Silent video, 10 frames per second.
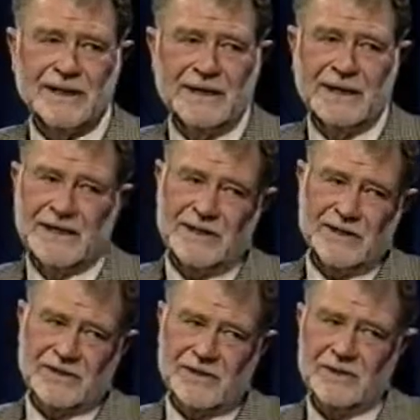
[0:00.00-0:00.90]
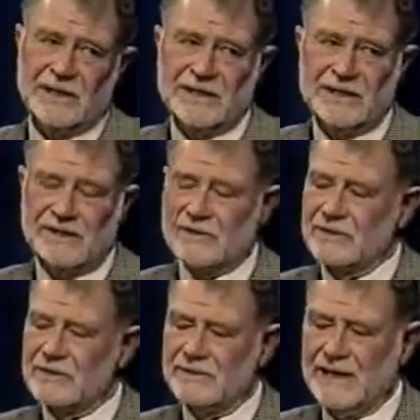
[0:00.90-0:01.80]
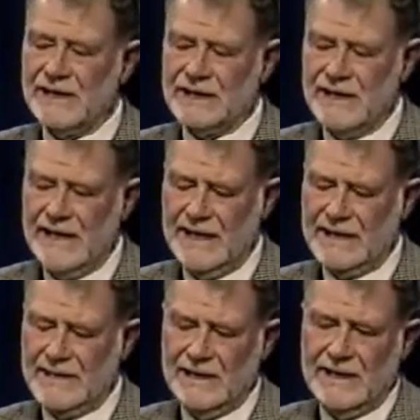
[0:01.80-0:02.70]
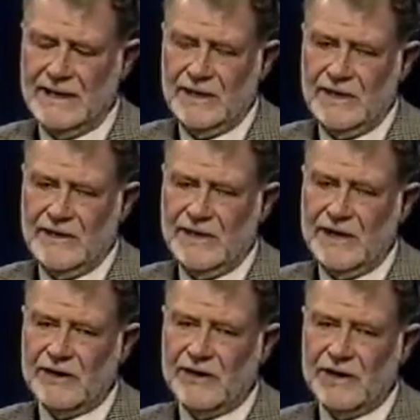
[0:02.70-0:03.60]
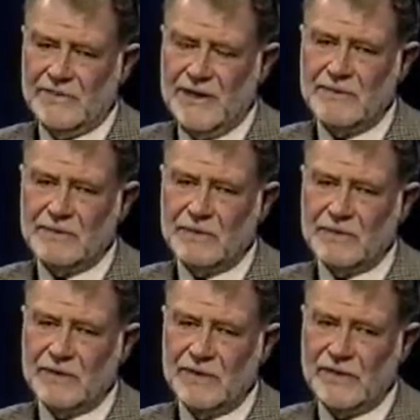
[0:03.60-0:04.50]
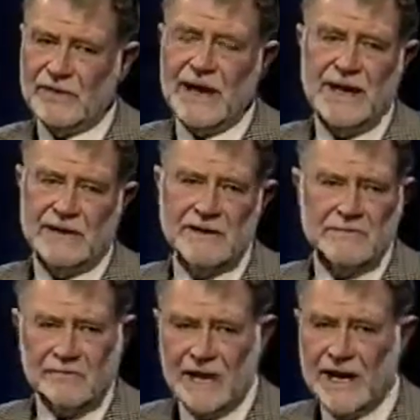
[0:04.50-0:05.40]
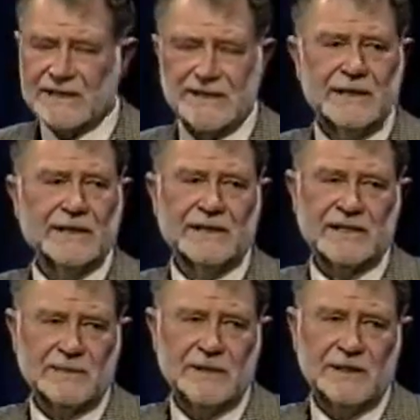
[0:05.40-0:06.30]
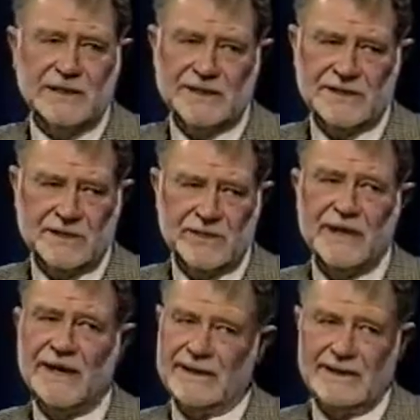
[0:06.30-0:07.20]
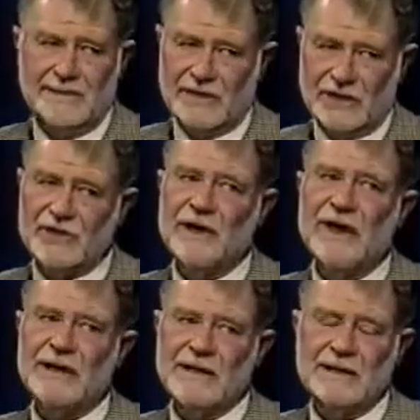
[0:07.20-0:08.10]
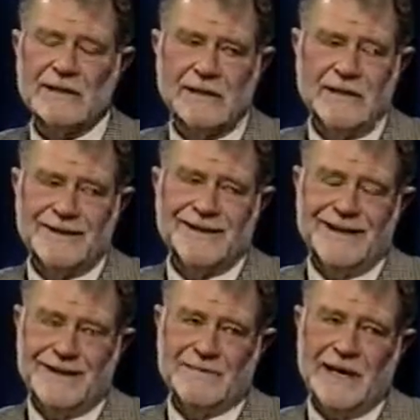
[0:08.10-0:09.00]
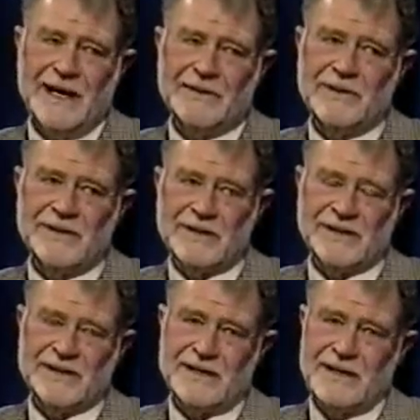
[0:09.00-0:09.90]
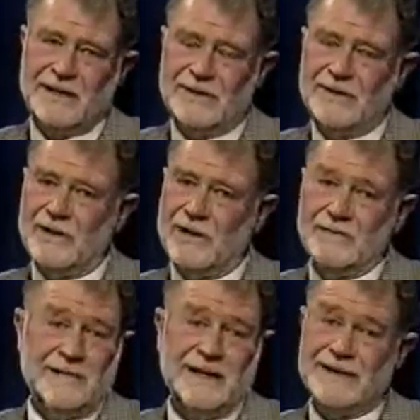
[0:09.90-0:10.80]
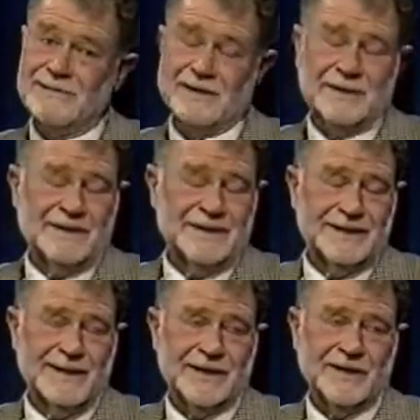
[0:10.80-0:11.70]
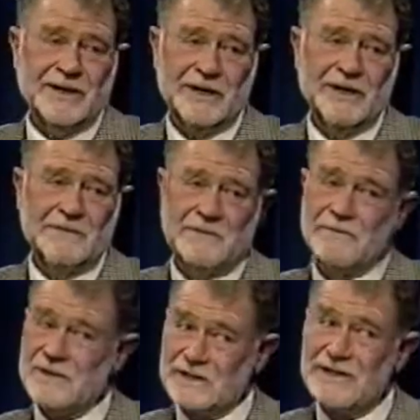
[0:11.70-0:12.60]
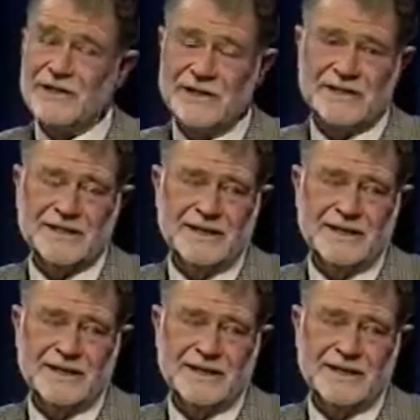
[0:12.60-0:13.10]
and Dr. Wheat can talk about that, there are people with either practical experience or academic training in bioethics who are available not only for physicians,